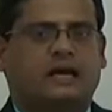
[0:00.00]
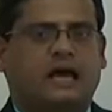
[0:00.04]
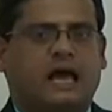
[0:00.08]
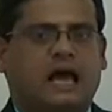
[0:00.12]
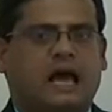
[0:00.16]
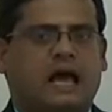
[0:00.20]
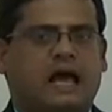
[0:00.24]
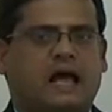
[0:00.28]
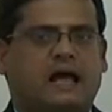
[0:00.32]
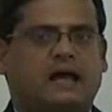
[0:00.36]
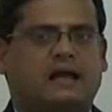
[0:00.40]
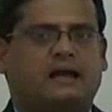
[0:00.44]

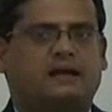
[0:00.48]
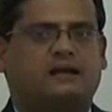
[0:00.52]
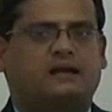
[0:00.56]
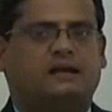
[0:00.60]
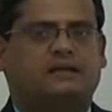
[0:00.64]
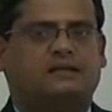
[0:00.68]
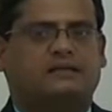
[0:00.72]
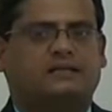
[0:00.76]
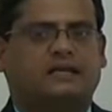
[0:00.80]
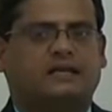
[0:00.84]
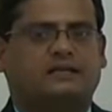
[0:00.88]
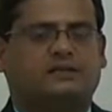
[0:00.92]
and
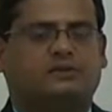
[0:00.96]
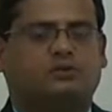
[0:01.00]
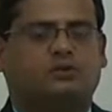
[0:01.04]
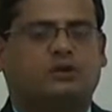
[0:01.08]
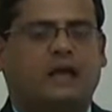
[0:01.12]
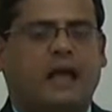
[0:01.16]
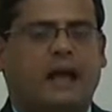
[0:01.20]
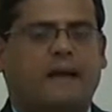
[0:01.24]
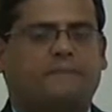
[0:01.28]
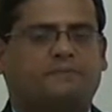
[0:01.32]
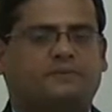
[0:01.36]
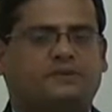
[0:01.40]
it sends to
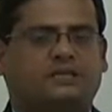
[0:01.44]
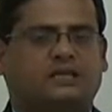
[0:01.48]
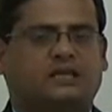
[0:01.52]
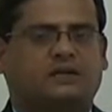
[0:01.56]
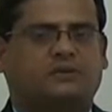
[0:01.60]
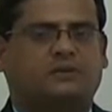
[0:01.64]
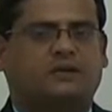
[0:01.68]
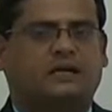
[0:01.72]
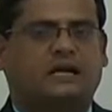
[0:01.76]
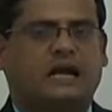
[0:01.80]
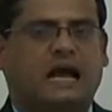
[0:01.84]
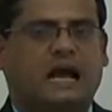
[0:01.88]
the app
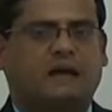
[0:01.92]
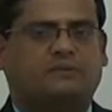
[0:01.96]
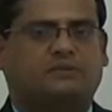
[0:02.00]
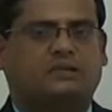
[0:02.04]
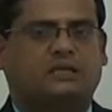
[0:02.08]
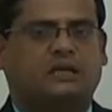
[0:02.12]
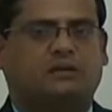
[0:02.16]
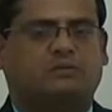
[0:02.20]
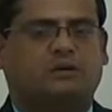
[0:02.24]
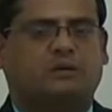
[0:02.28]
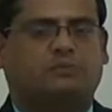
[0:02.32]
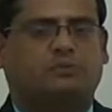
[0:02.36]

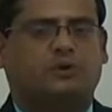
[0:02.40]
server